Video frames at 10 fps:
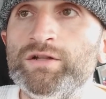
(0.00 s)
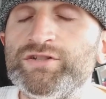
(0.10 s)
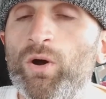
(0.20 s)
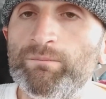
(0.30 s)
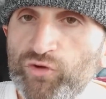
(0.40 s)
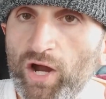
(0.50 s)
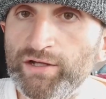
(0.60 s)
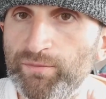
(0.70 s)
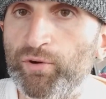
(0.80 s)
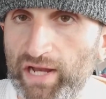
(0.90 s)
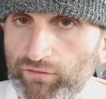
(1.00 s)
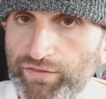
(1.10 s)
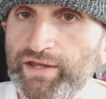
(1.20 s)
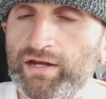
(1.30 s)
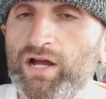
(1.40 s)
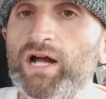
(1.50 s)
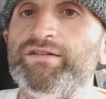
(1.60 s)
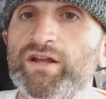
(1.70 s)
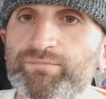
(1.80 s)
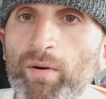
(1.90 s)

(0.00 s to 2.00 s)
So I'm trying to put everything in context,